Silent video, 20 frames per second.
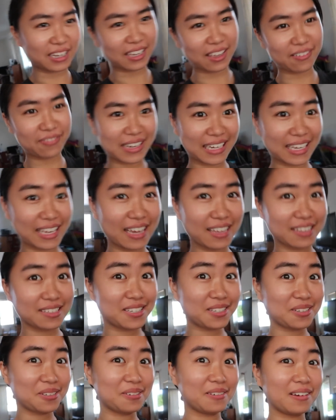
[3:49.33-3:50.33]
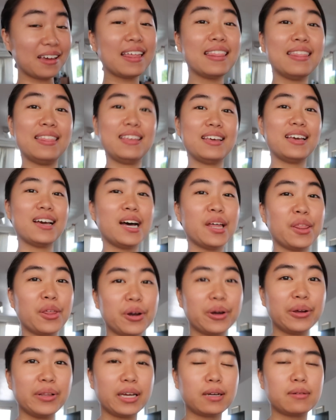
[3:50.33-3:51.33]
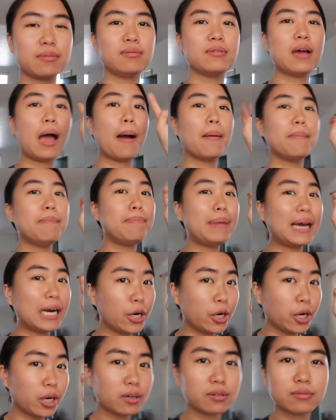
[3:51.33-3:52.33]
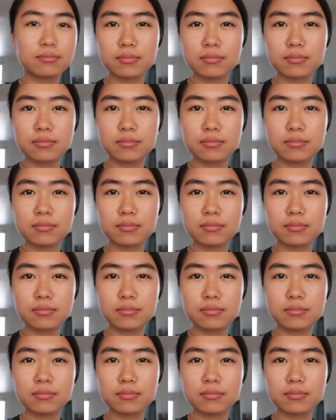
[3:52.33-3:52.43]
like if I get into the other like better